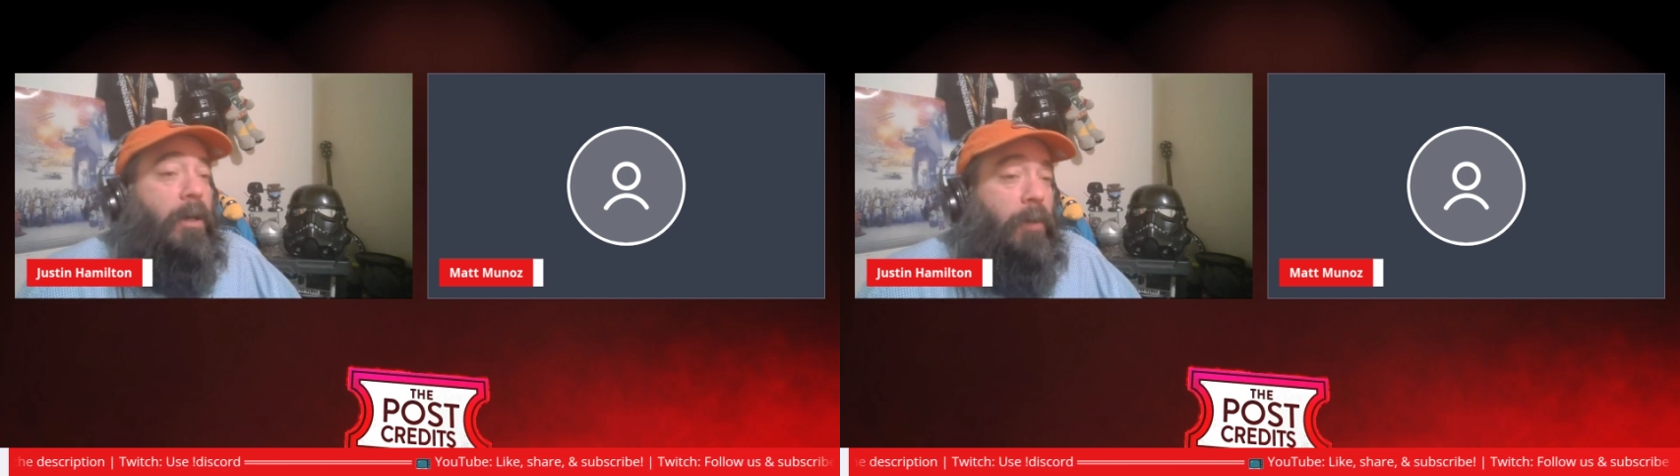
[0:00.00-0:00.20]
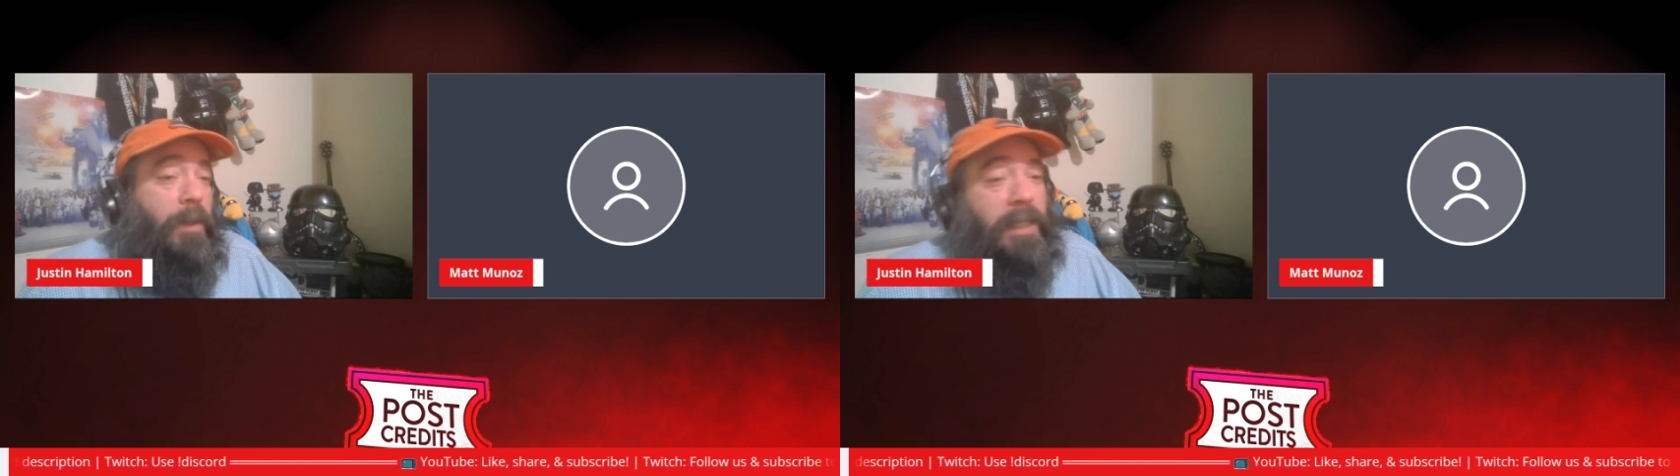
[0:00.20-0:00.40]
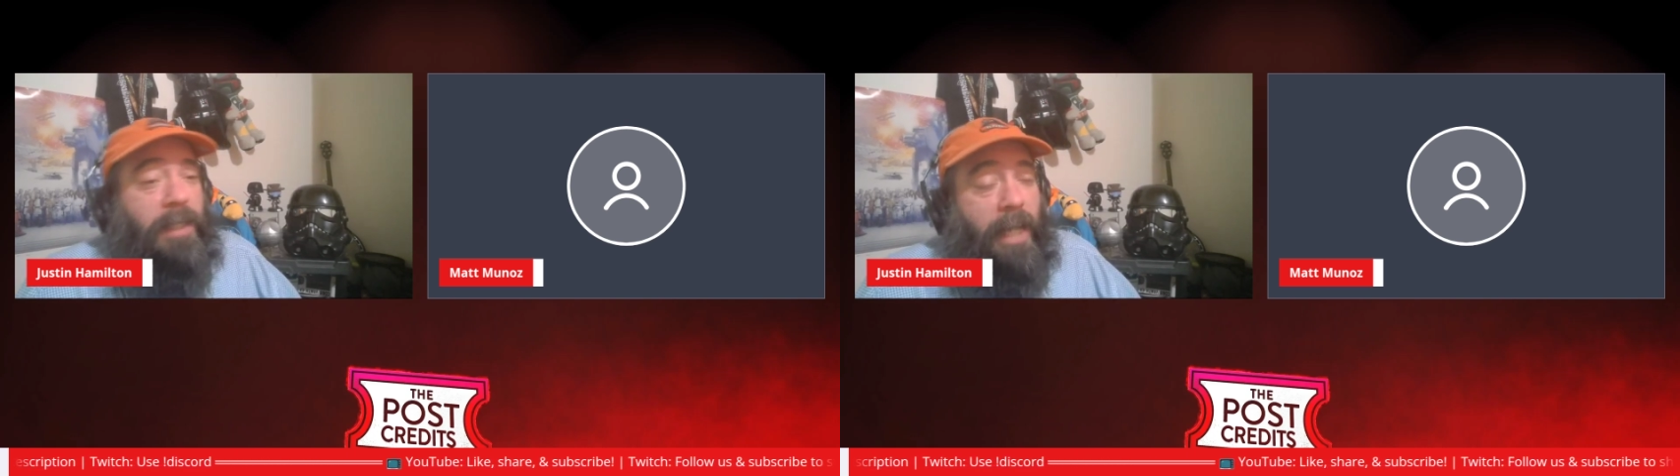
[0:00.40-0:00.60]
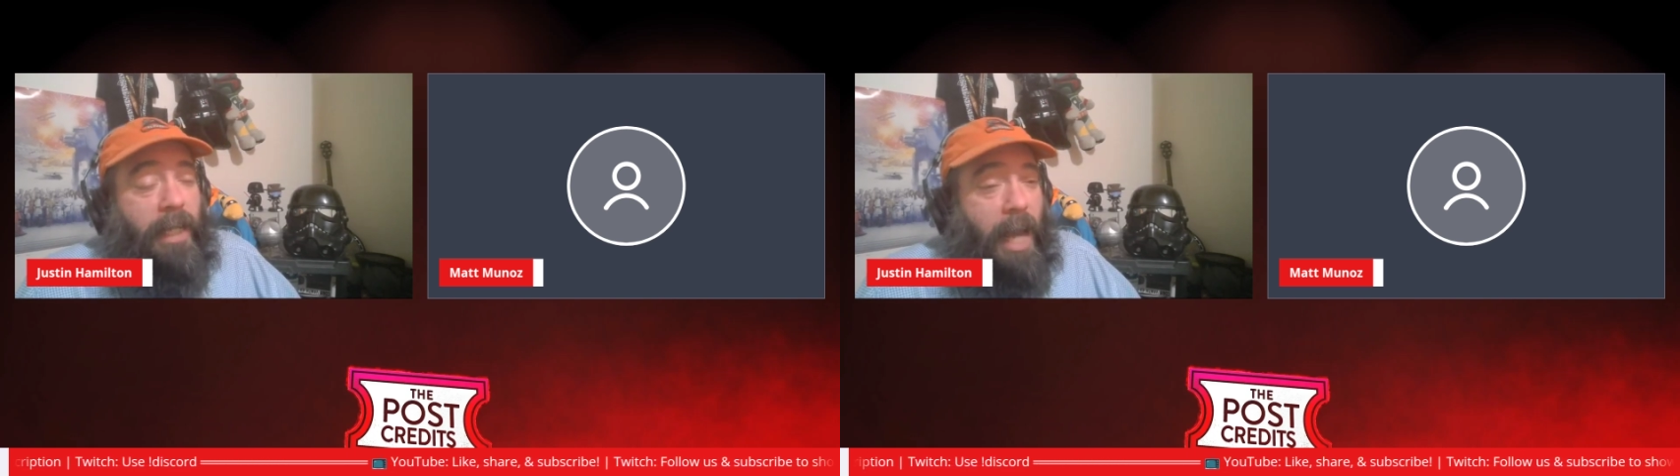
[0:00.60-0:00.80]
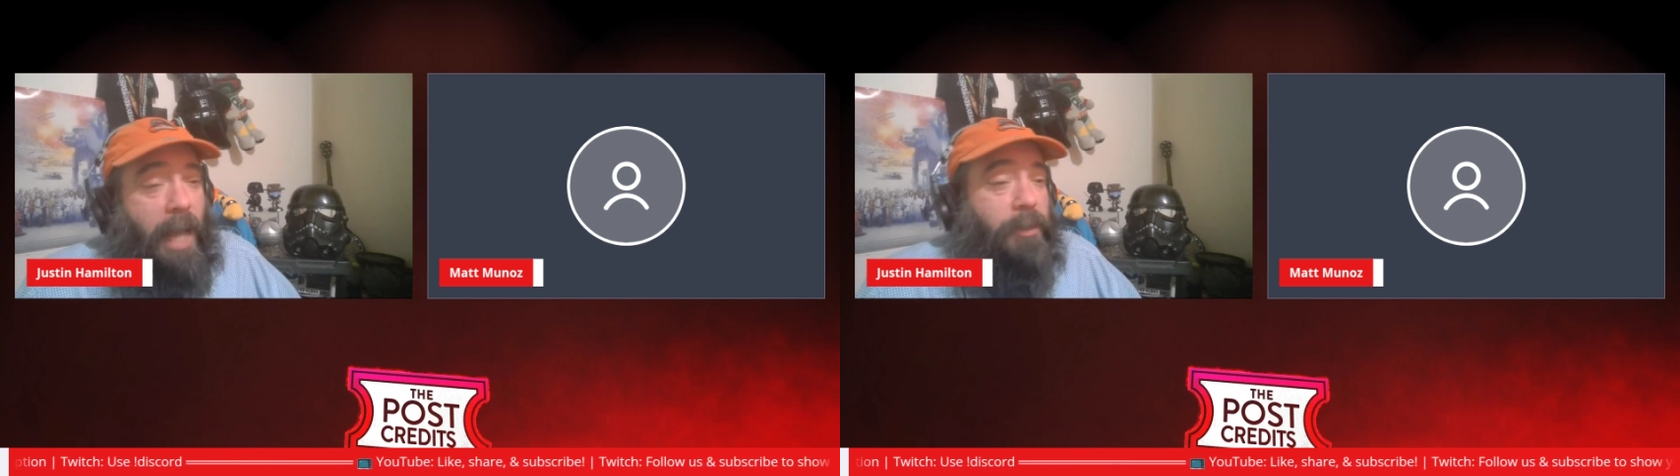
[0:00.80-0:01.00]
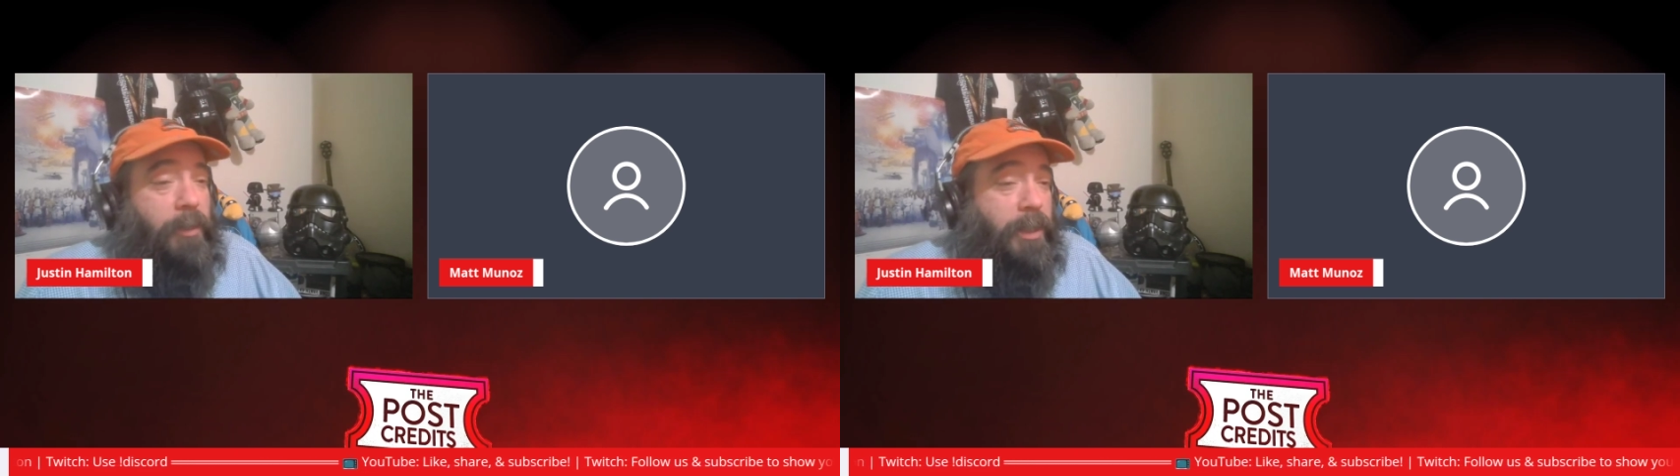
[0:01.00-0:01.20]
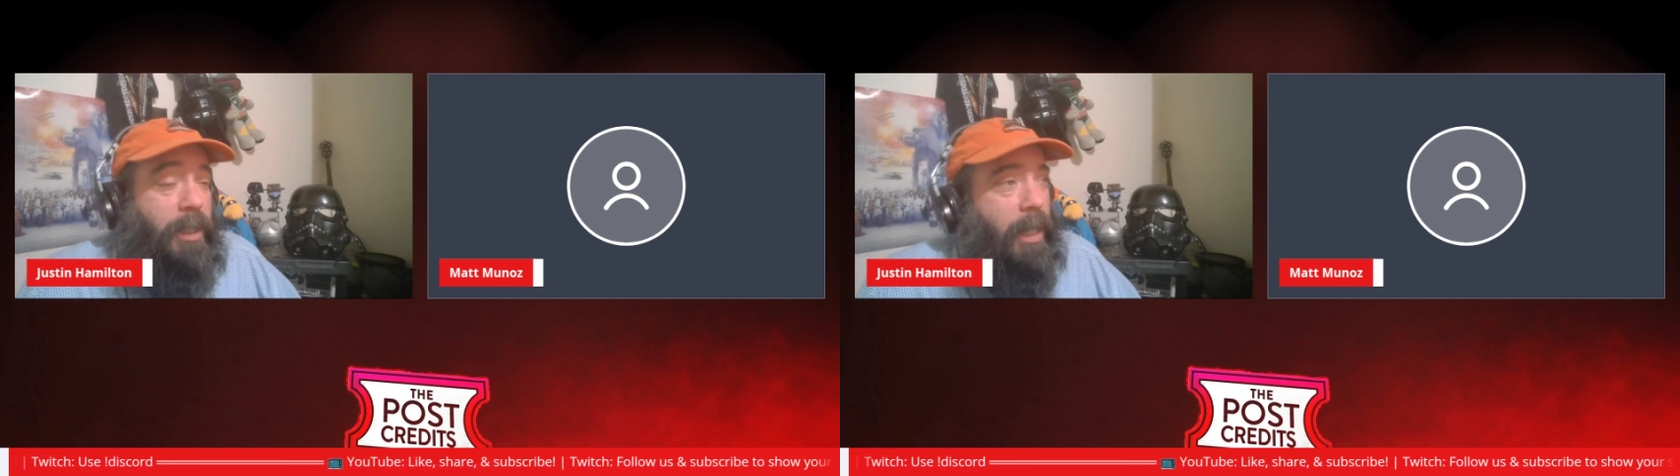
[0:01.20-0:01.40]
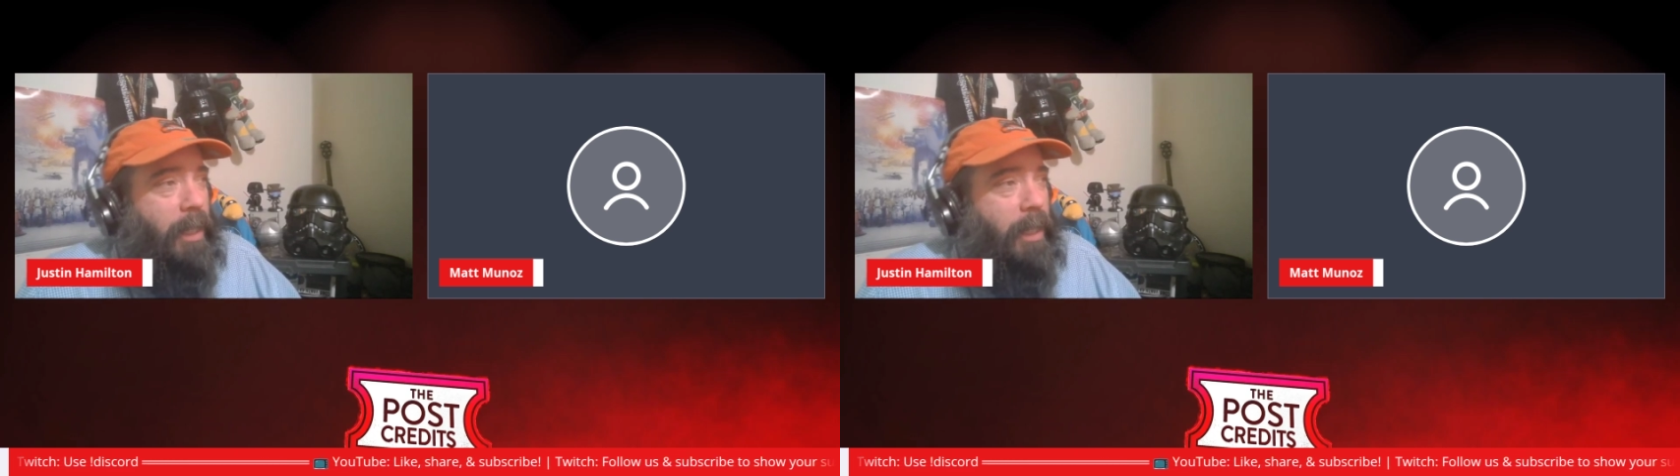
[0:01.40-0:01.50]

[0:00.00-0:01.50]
with that psychiatrist and